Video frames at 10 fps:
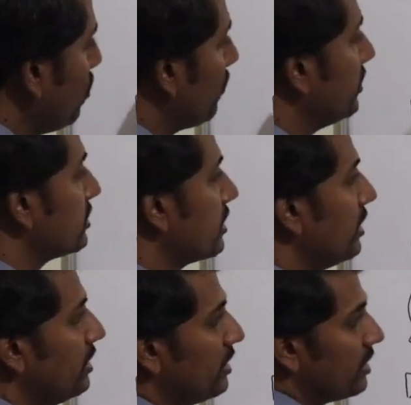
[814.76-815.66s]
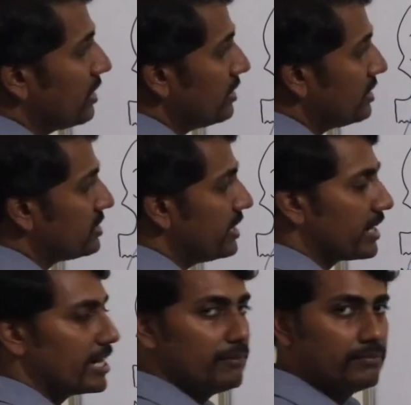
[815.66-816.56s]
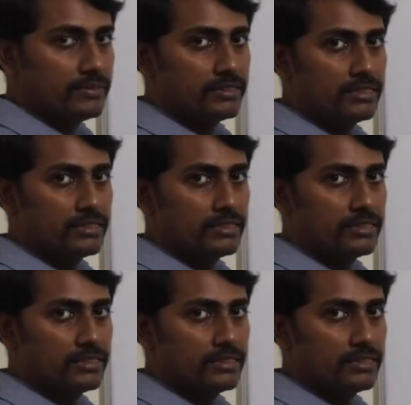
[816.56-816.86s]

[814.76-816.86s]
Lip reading: view of the skull in this diagram,